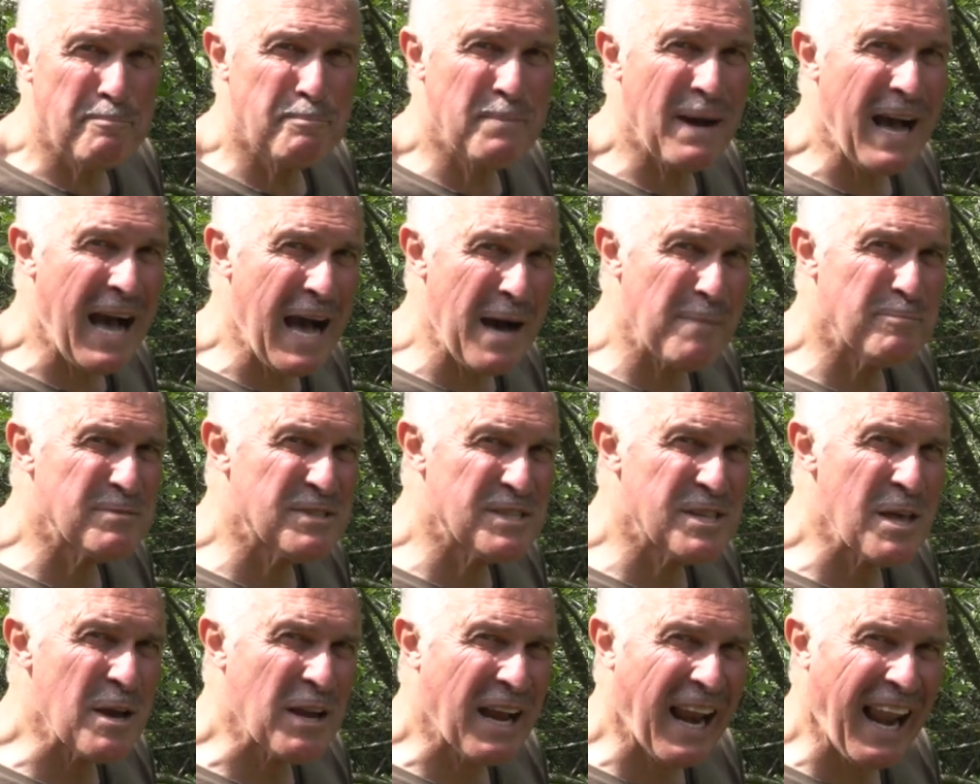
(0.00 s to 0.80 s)
Perhaps
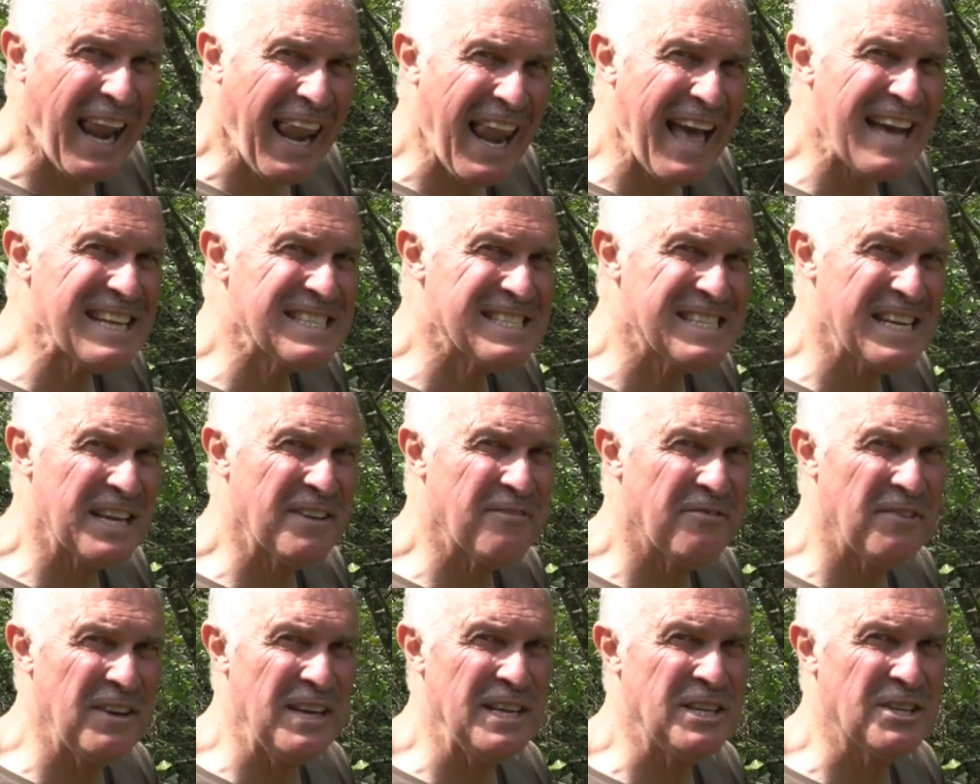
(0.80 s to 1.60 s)
the classic
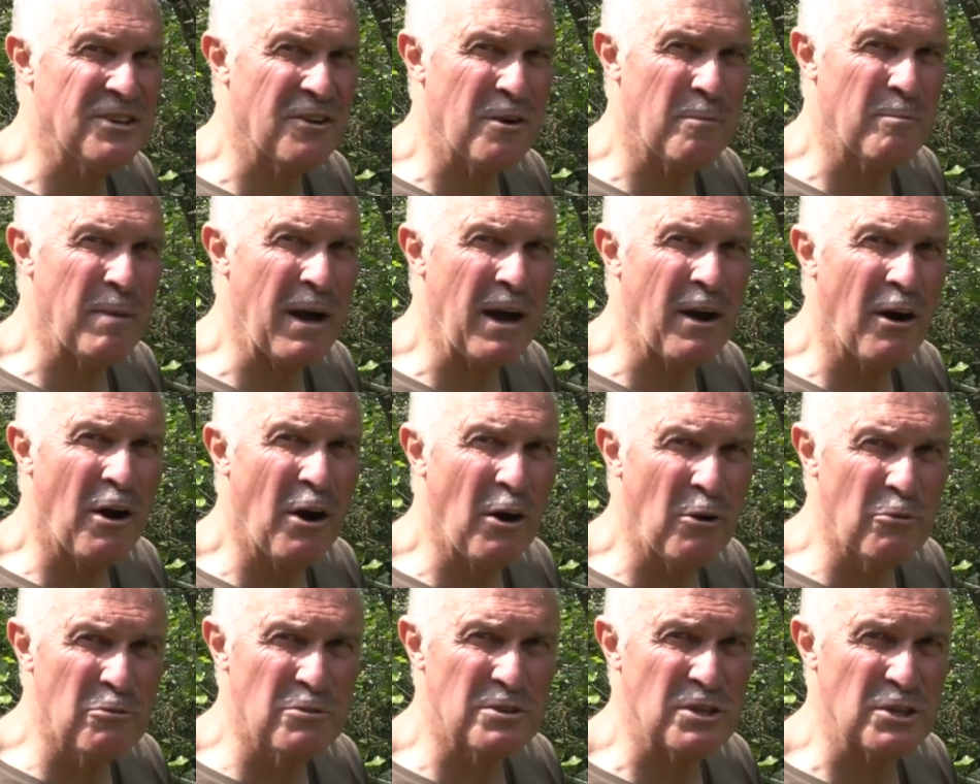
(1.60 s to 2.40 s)
feature about
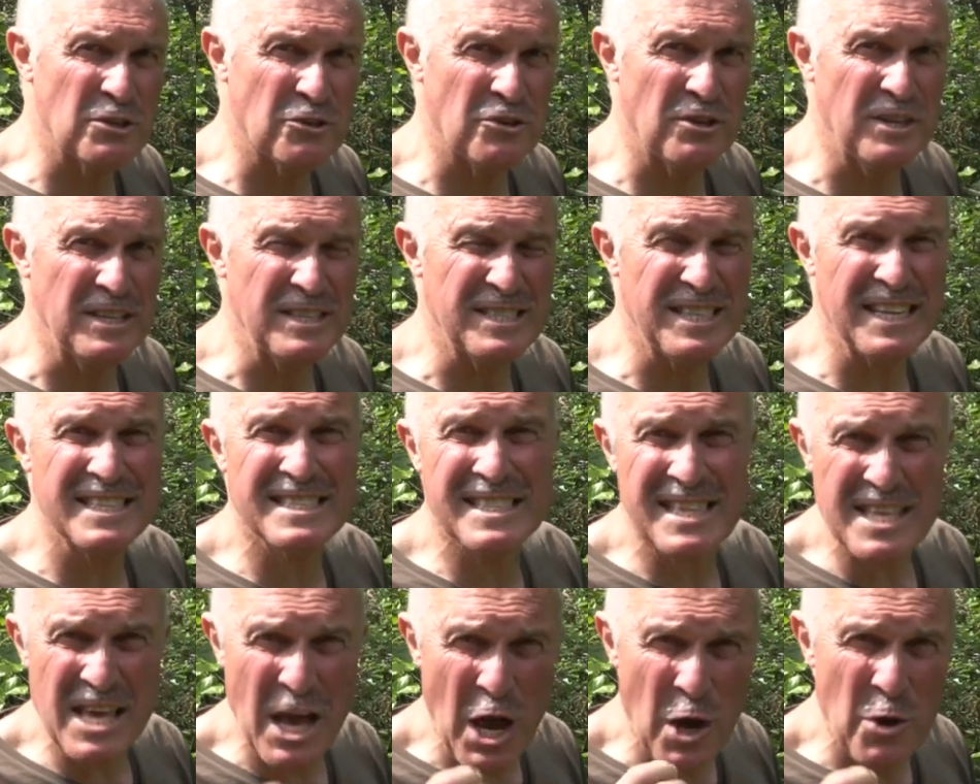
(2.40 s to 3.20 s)
alder trees,
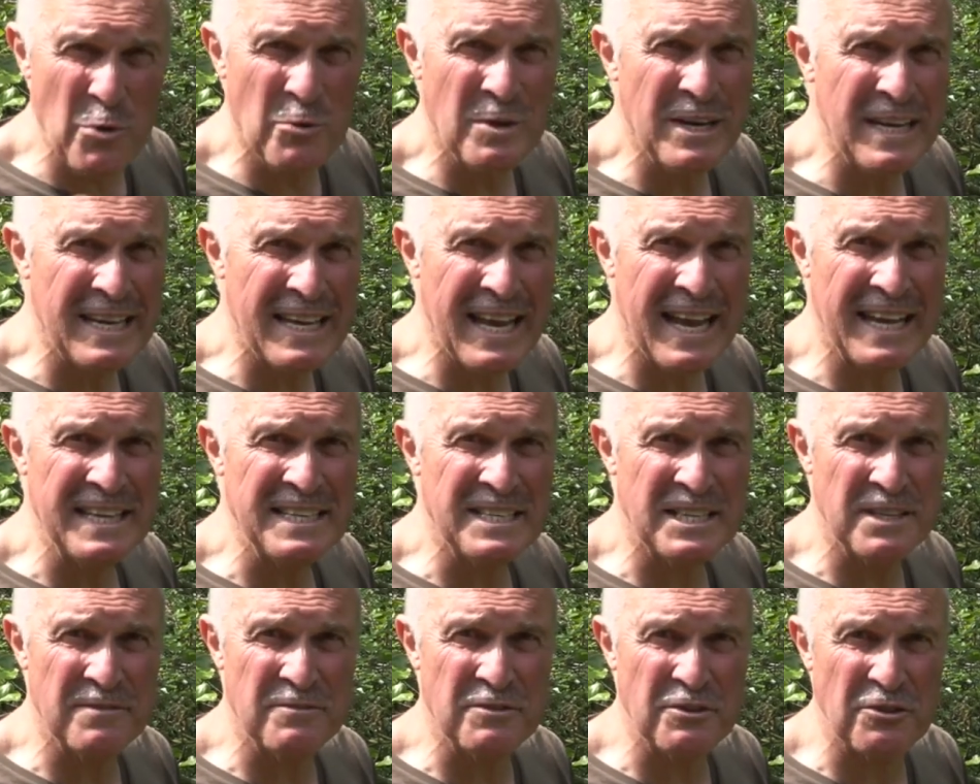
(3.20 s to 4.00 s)
it's the only
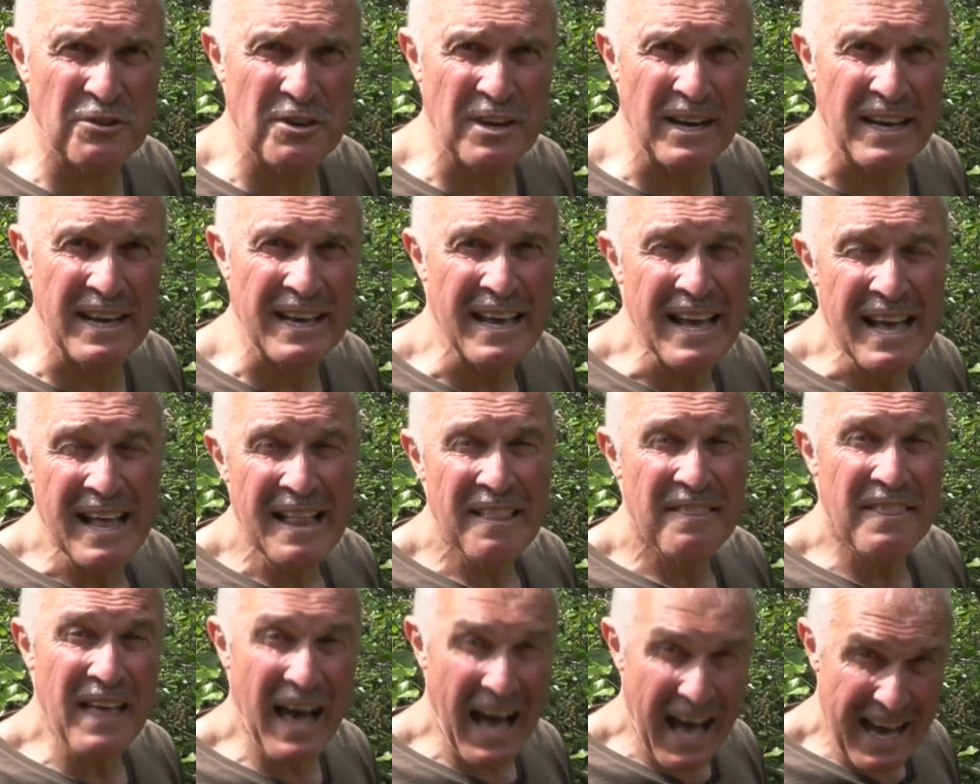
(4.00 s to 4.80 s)
native tree
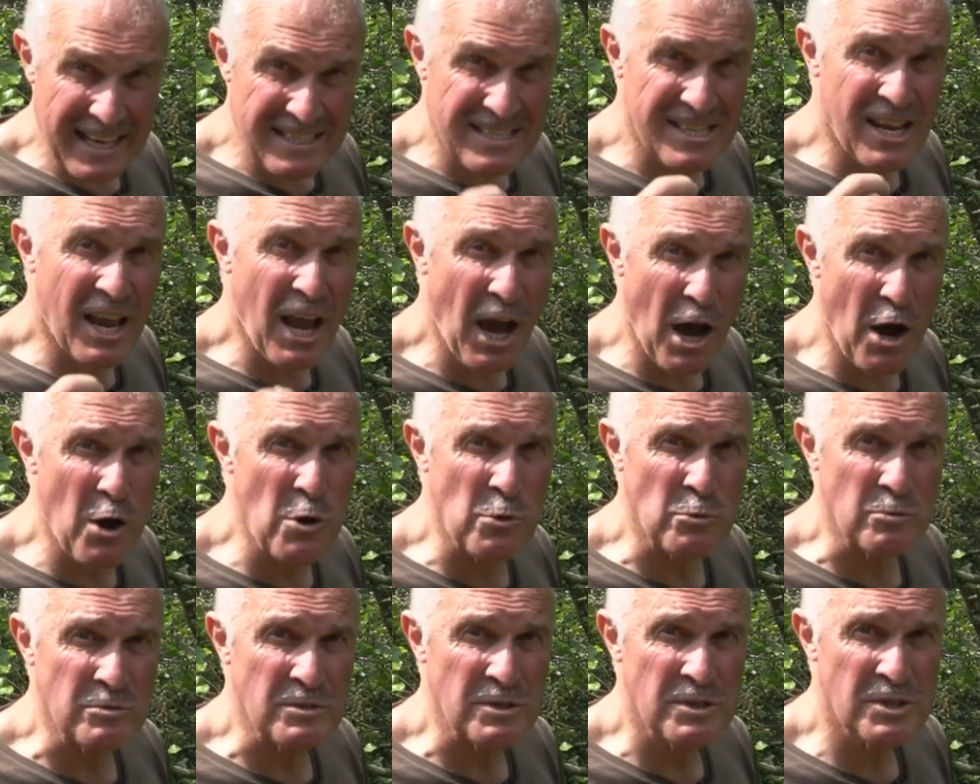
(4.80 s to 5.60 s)
that has
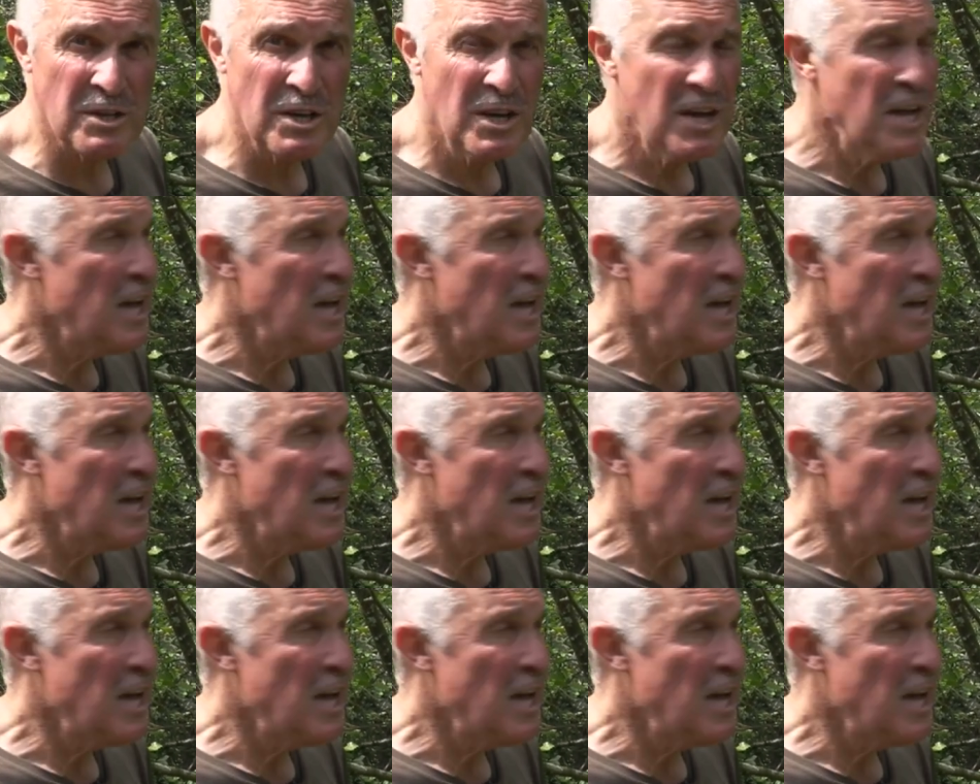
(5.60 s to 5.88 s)
cones,